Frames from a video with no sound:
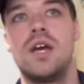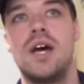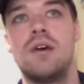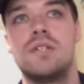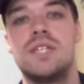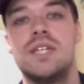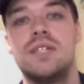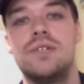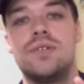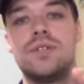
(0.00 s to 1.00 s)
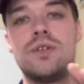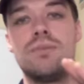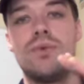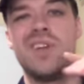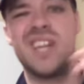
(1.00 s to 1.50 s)
I was getting to a
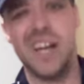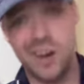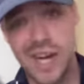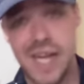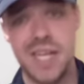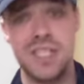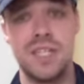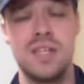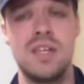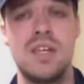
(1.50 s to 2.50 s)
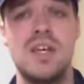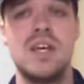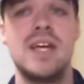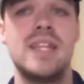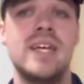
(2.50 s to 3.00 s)
certain point, then I crashed,
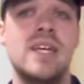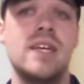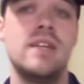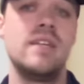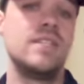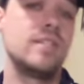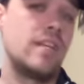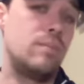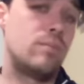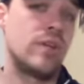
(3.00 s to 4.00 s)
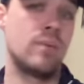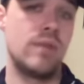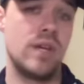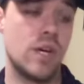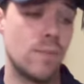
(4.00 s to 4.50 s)
and then it just keep bringing
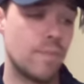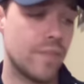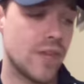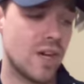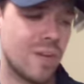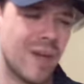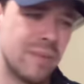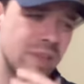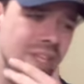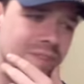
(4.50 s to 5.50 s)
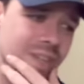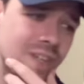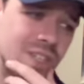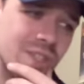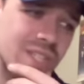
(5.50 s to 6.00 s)
me up. Um, I believe he
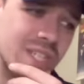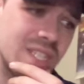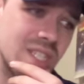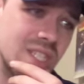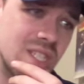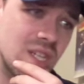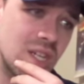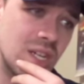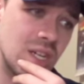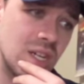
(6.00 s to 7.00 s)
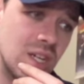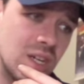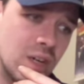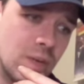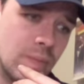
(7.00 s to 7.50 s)
also says in this song
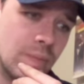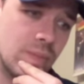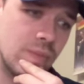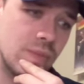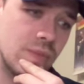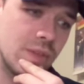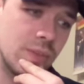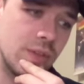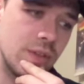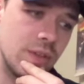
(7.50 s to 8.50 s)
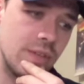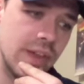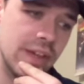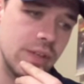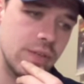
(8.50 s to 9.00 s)
um, something to the
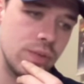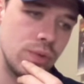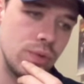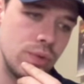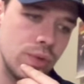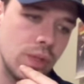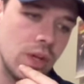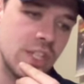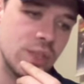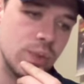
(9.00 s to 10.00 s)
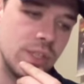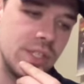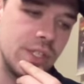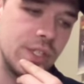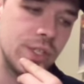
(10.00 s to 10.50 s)
effect of "Who knew a loss would
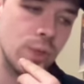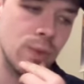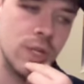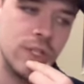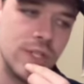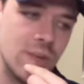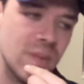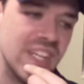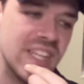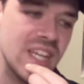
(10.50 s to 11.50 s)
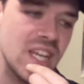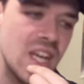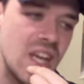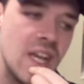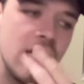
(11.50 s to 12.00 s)
teach you so much" or something like that.
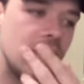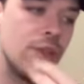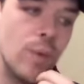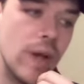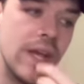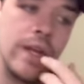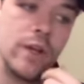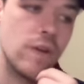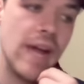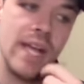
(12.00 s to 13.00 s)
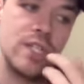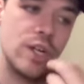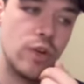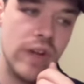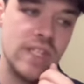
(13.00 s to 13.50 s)
Either way, Crash,
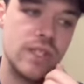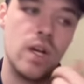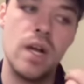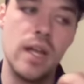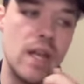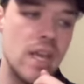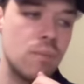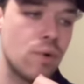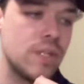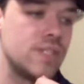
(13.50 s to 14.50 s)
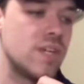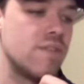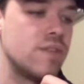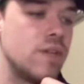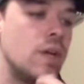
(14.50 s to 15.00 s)
great song, eight point
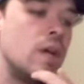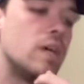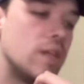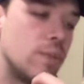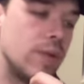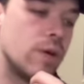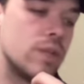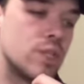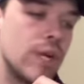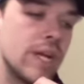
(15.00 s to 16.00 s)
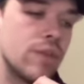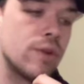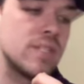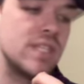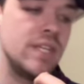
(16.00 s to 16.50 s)
seven. Then we go into track
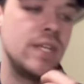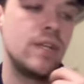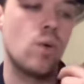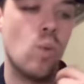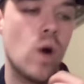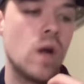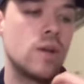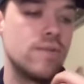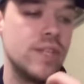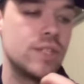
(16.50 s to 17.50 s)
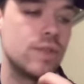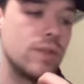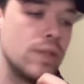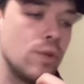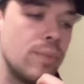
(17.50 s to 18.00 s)
13, Water,
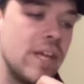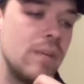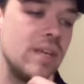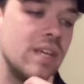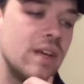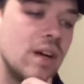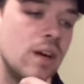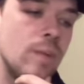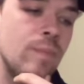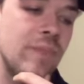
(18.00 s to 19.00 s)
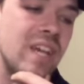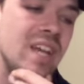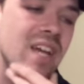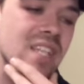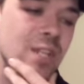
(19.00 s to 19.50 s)
featuring Lil Baby. Um,
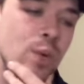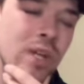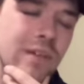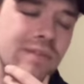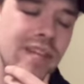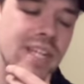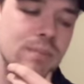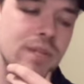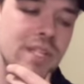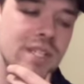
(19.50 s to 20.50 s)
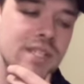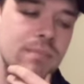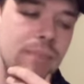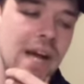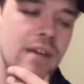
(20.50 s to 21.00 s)
it's a quick flex, but it is
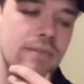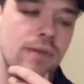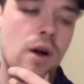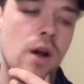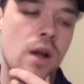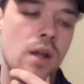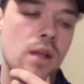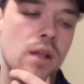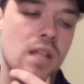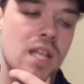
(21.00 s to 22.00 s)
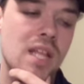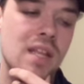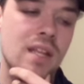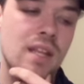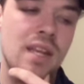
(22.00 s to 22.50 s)
by far
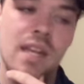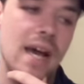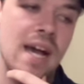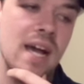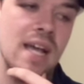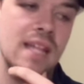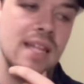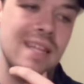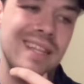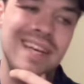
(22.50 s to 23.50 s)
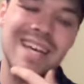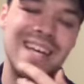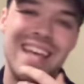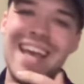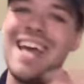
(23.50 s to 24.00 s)
not.
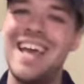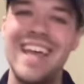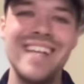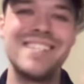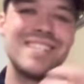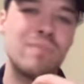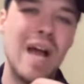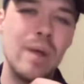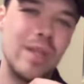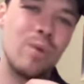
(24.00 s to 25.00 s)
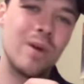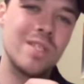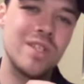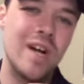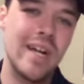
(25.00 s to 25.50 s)
It's probably the
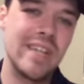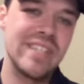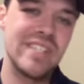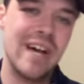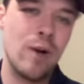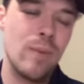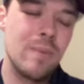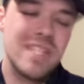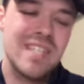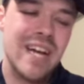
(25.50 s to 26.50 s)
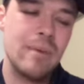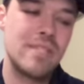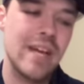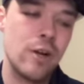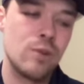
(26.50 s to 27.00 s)
worst song on this album. It's not a
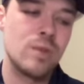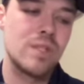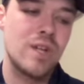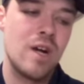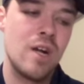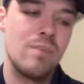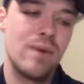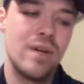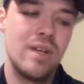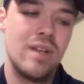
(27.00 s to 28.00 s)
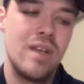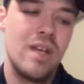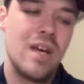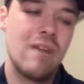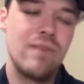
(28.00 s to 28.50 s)
terrible song, but
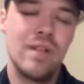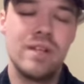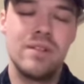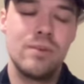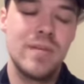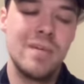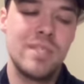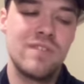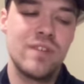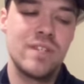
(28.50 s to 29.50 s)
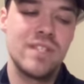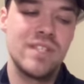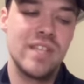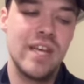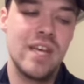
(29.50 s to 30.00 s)
I feel like Lil Baby's verse
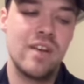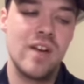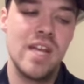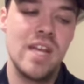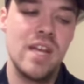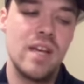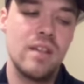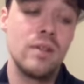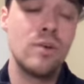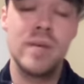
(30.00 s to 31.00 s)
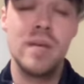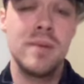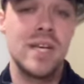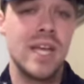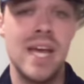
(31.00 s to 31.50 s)
isn't that great. Lil
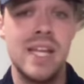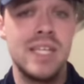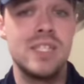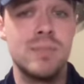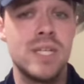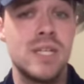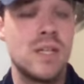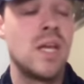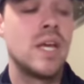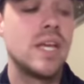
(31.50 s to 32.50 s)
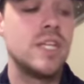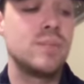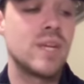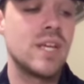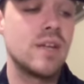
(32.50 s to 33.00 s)
Baby, again, he's been he's
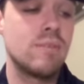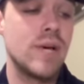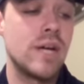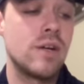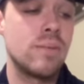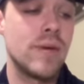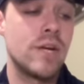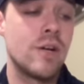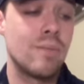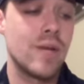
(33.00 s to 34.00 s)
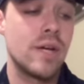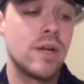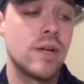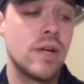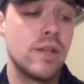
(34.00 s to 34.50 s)
been getting better and better and
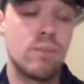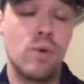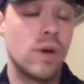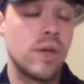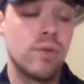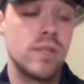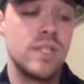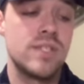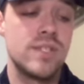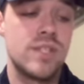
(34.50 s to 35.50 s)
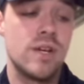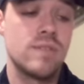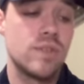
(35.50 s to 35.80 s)
better the more he releases stuff.